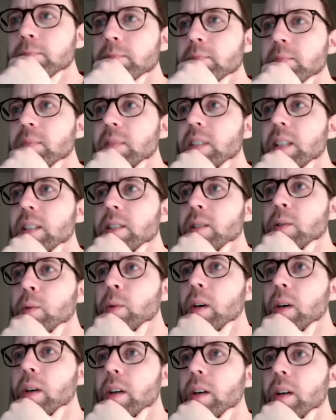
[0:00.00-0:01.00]
Doesn't
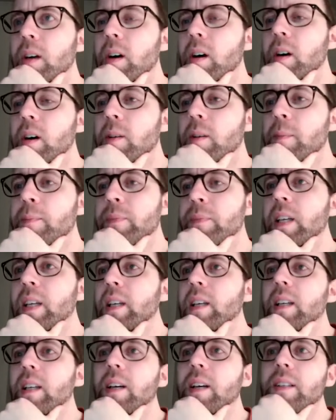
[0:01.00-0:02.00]
work at all.
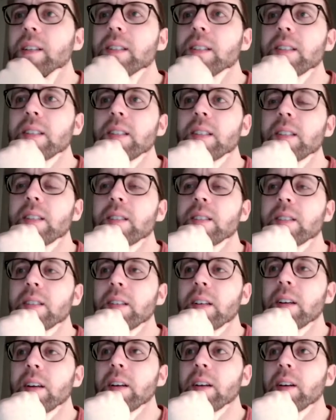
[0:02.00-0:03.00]
Now in this
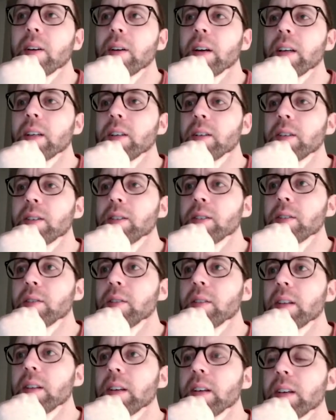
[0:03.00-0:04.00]
scenario, I could do
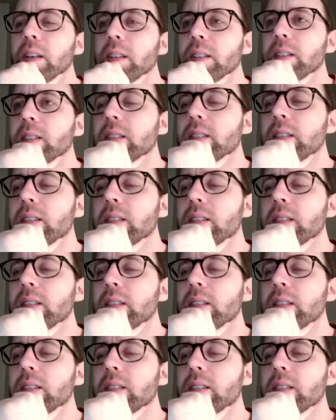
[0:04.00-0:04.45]
this